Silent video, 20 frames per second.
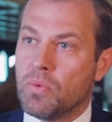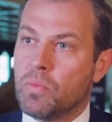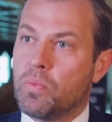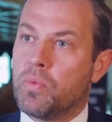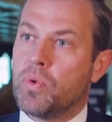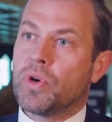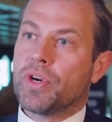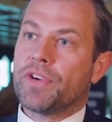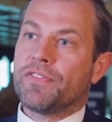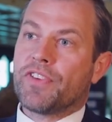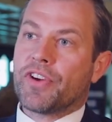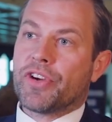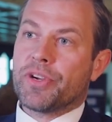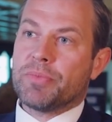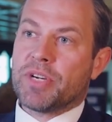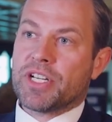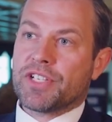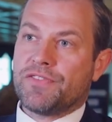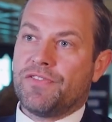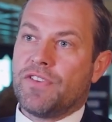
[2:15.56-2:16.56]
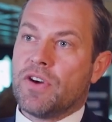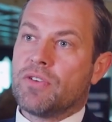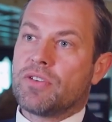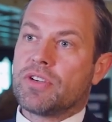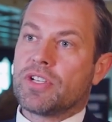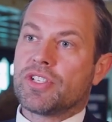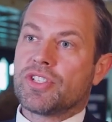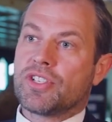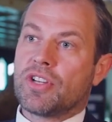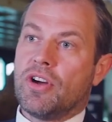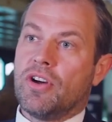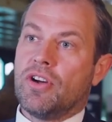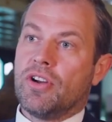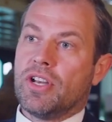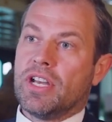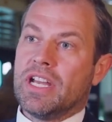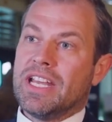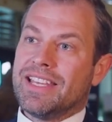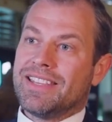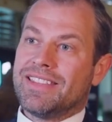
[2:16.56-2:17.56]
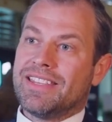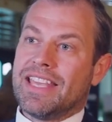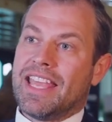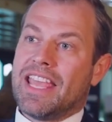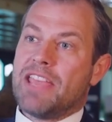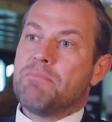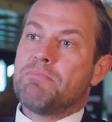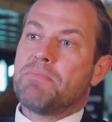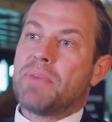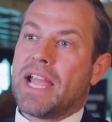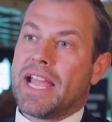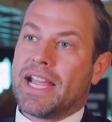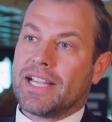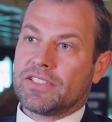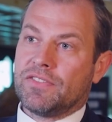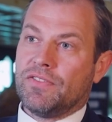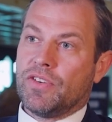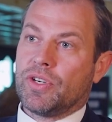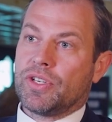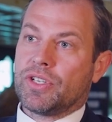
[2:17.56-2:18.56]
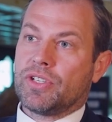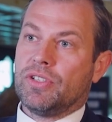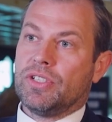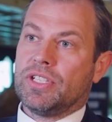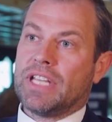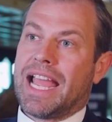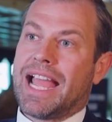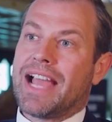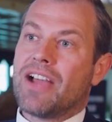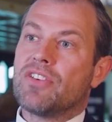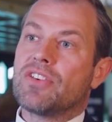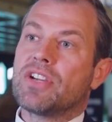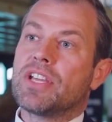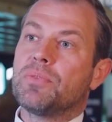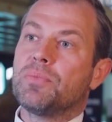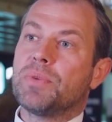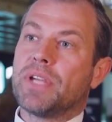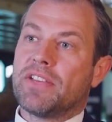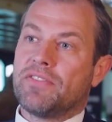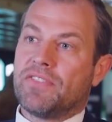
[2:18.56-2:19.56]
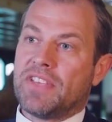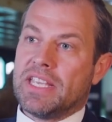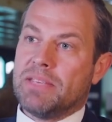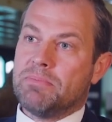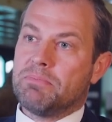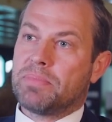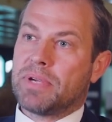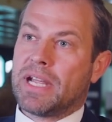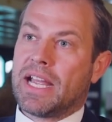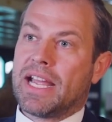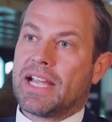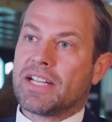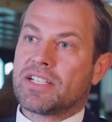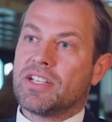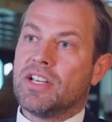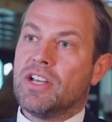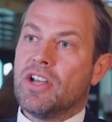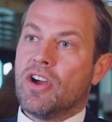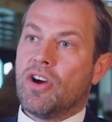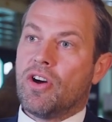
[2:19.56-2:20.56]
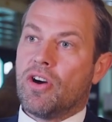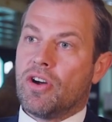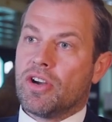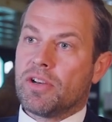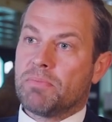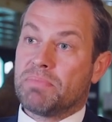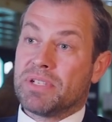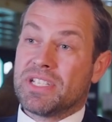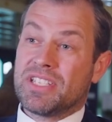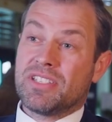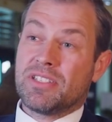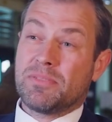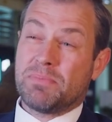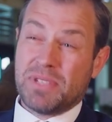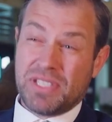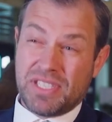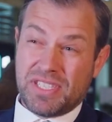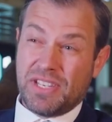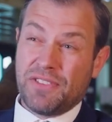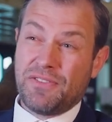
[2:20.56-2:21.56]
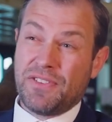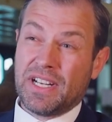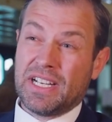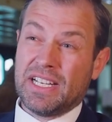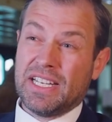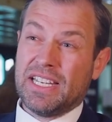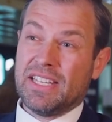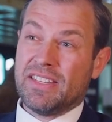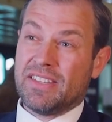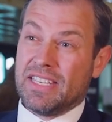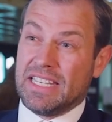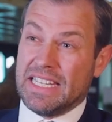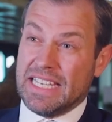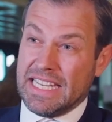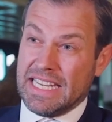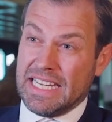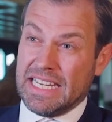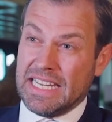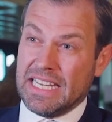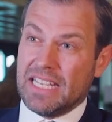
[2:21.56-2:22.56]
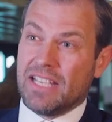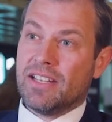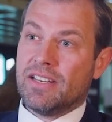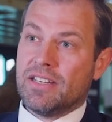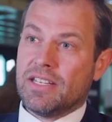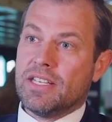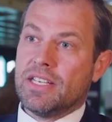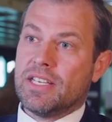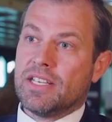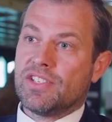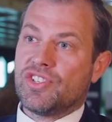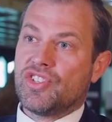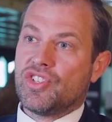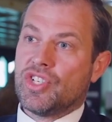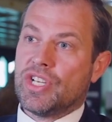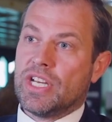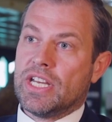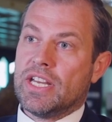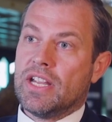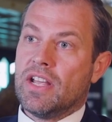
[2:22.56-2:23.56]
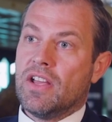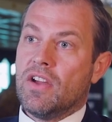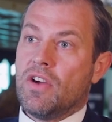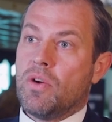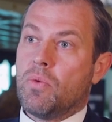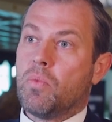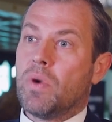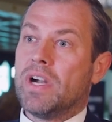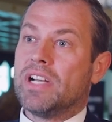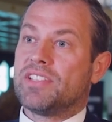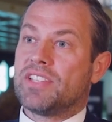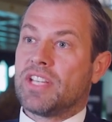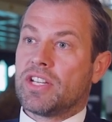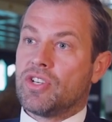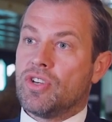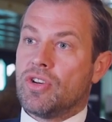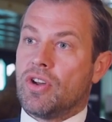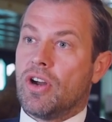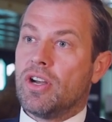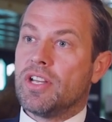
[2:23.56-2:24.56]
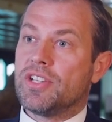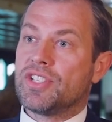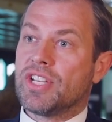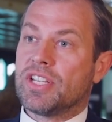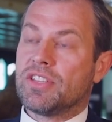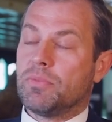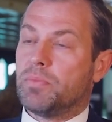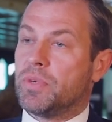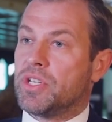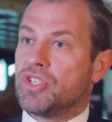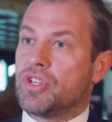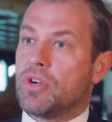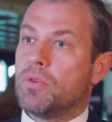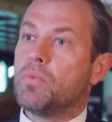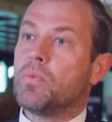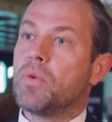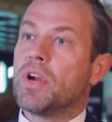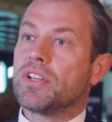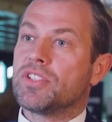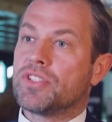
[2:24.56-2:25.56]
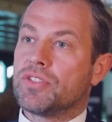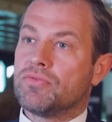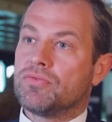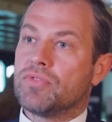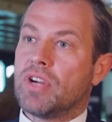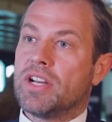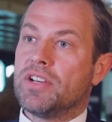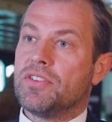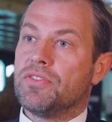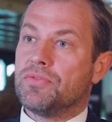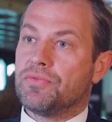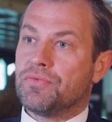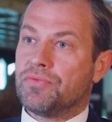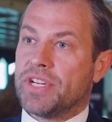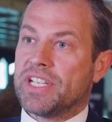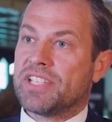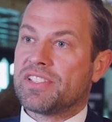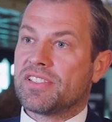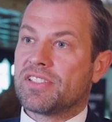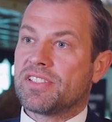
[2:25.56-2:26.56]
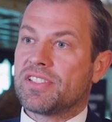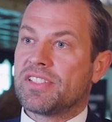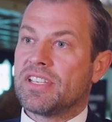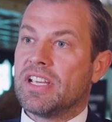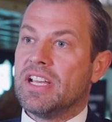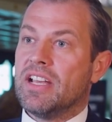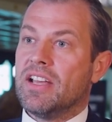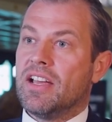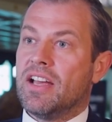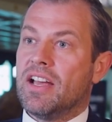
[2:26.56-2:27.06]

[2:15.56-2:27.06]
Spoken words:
We're very much focused on the impact vertical and how can we have impact on specifically the E in ESG, whilst acknowledging that we don't want to run risks